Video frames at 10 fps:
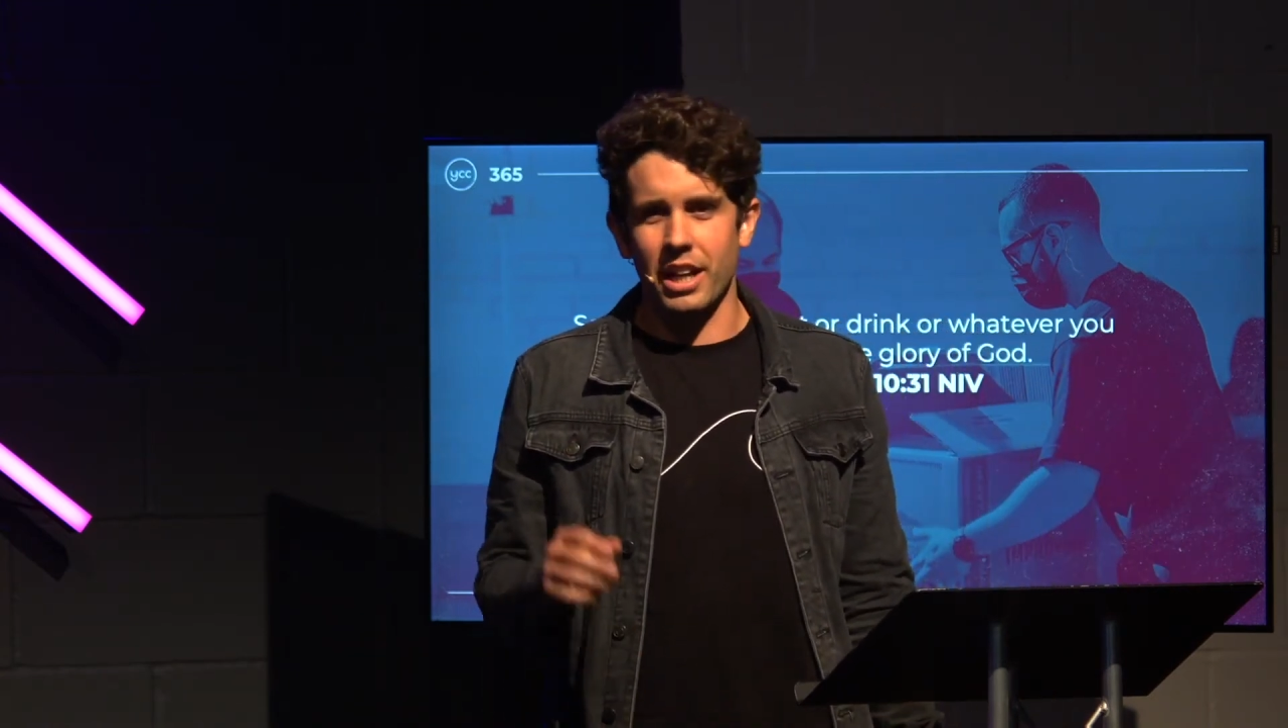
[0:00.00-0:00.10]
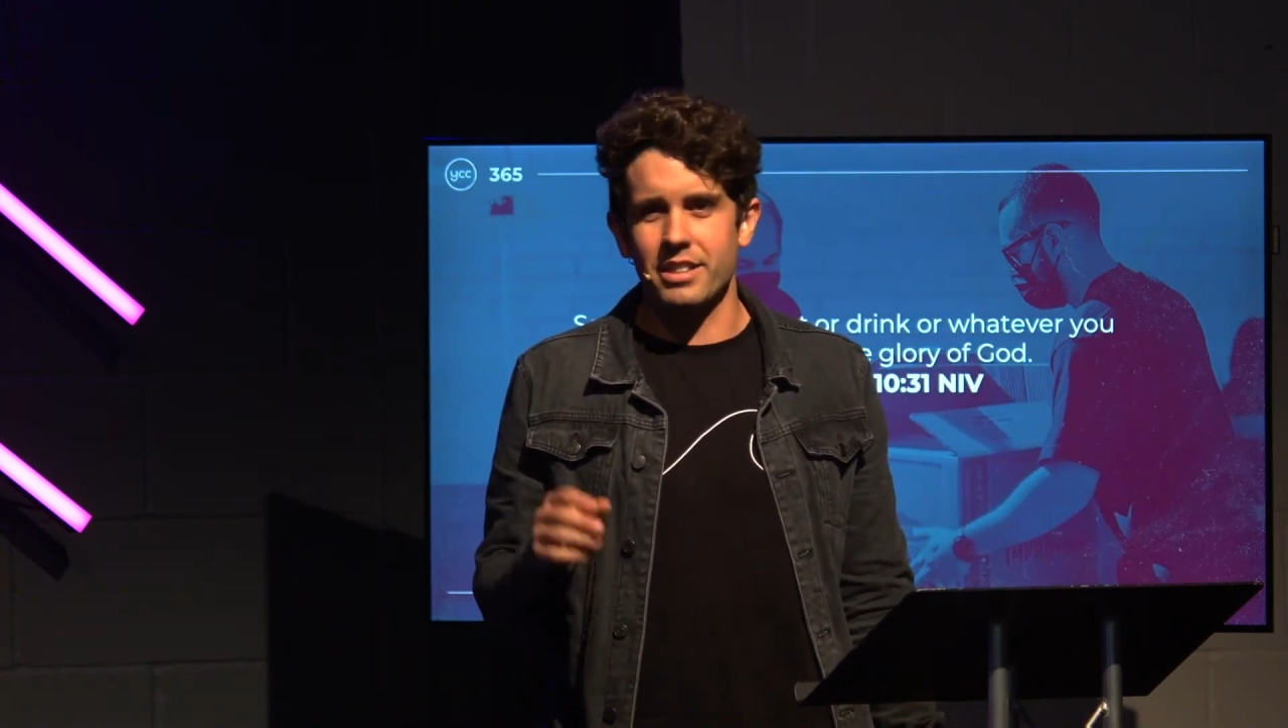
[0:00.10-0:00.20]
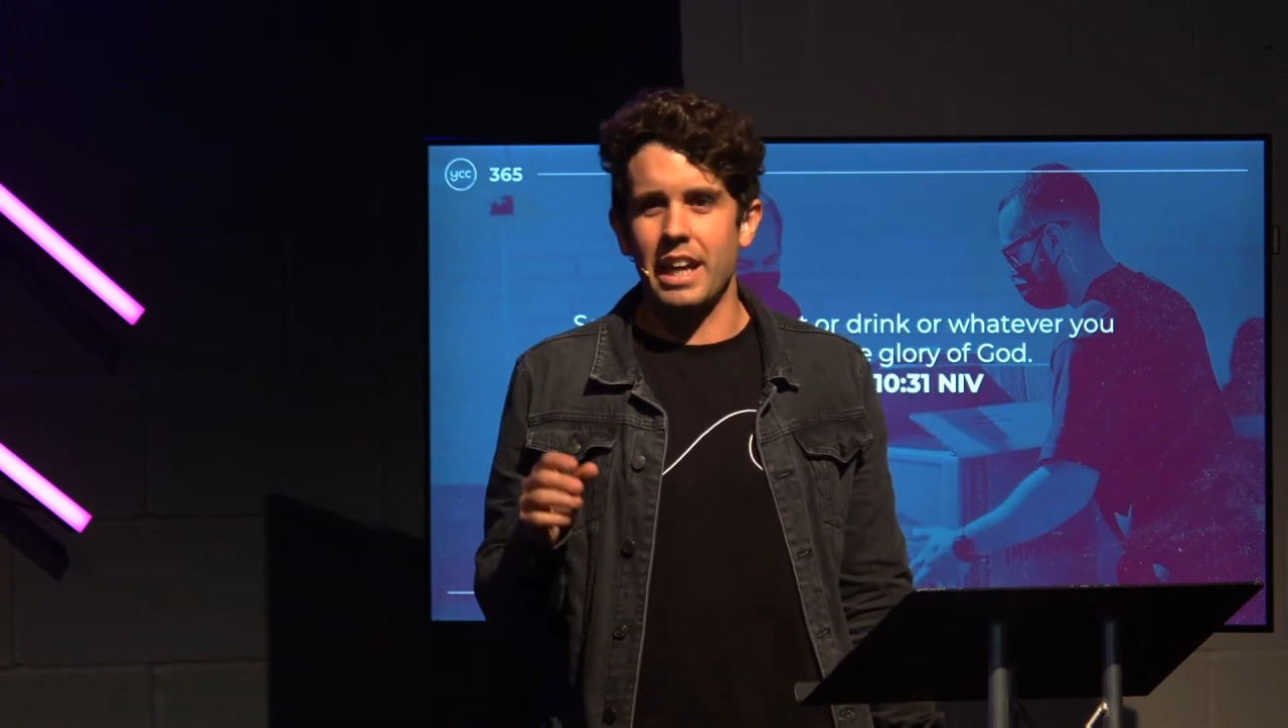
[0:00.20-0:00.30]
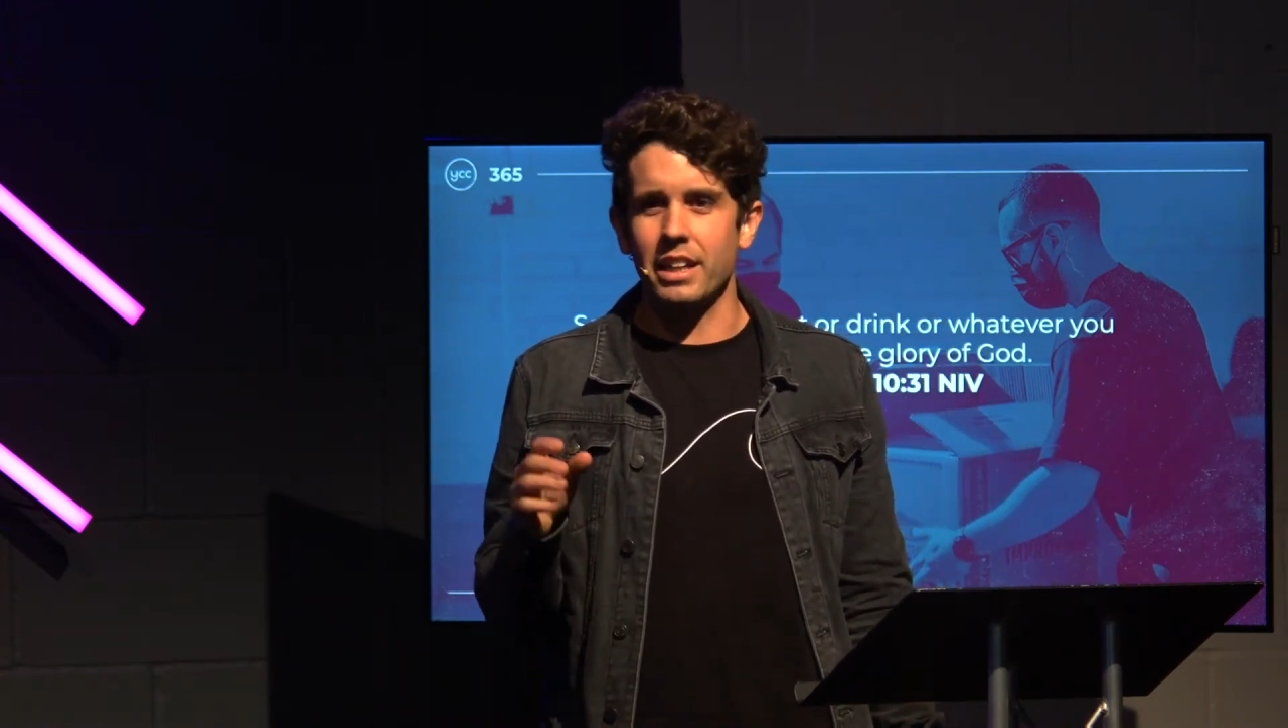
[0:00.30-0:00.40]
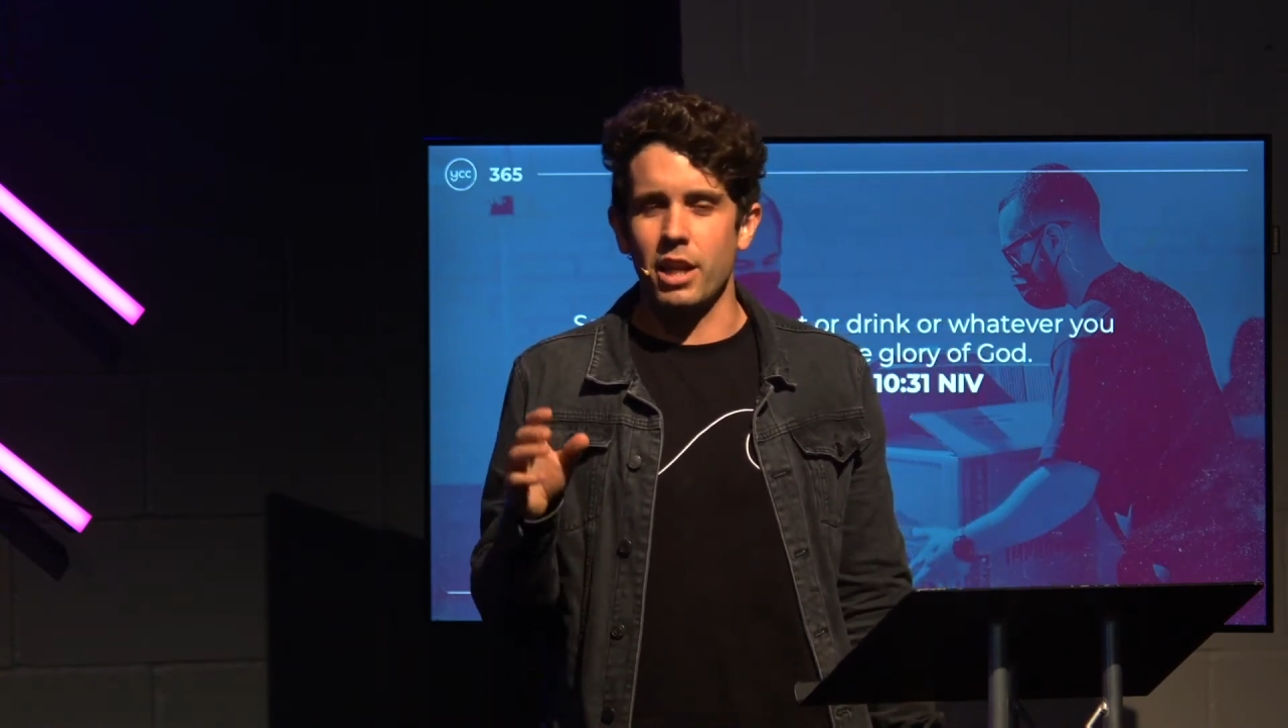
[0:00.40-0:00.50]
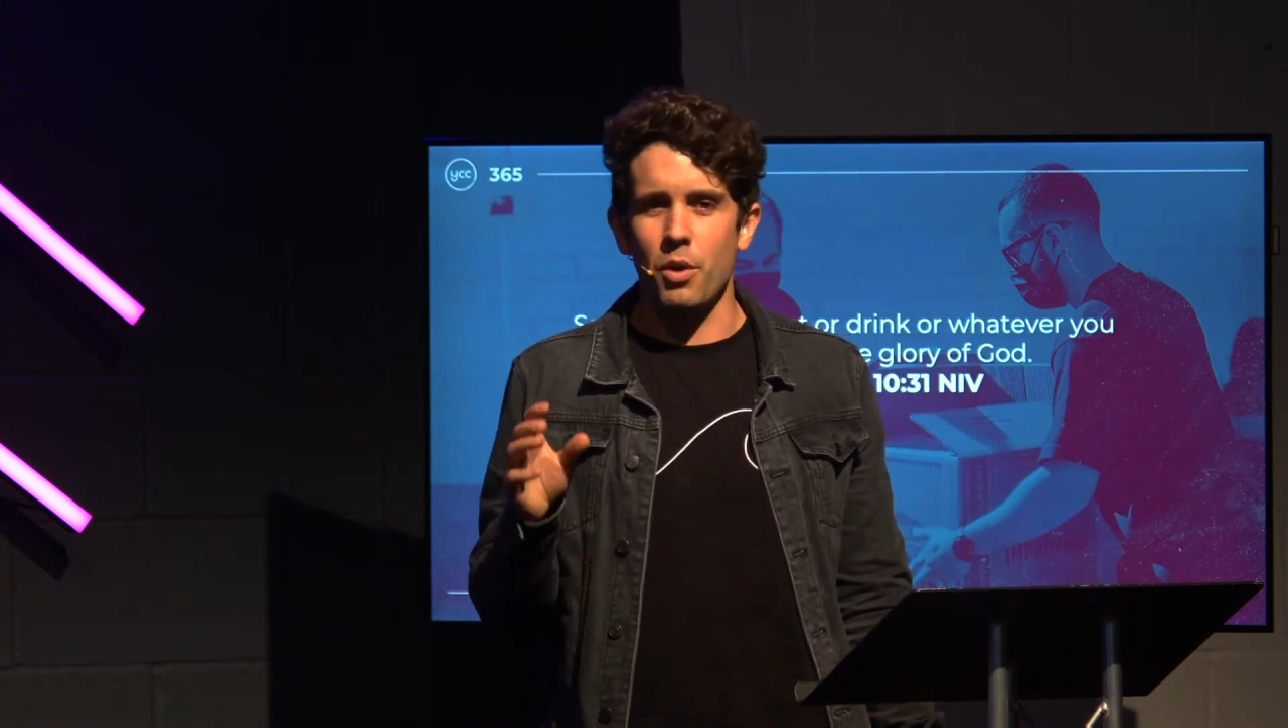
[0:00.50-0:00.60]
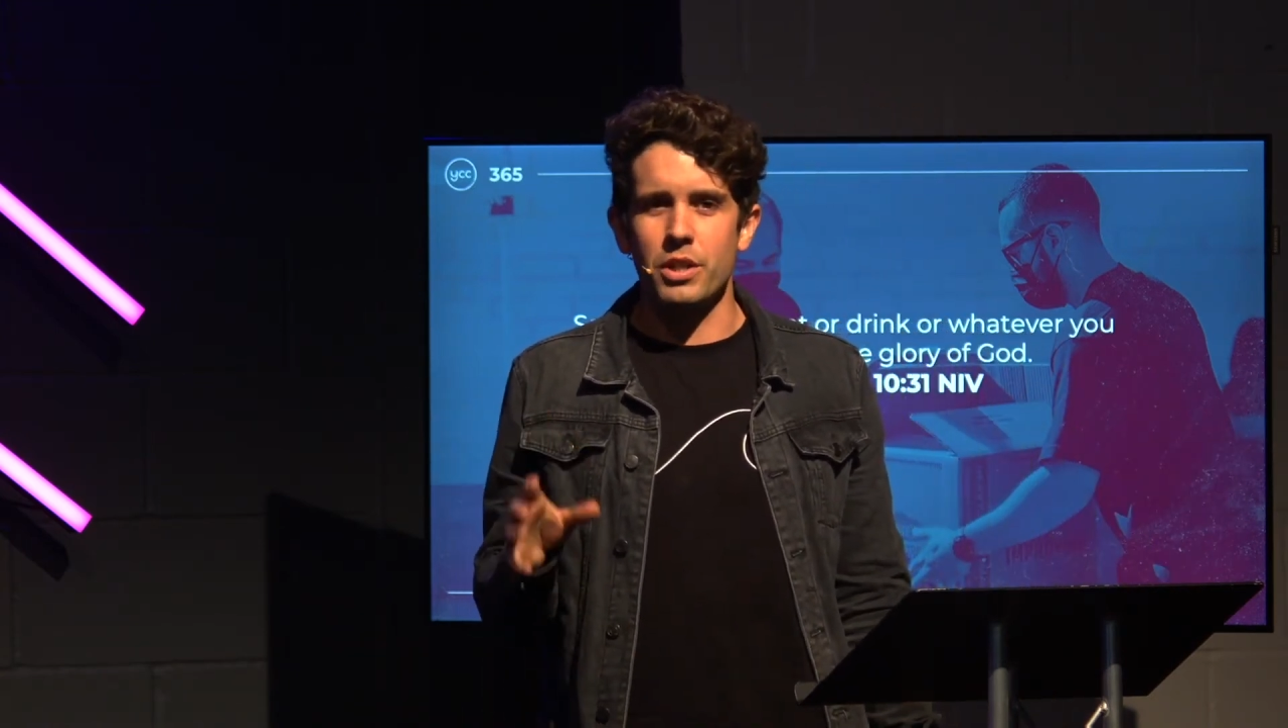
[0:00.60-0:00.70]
take no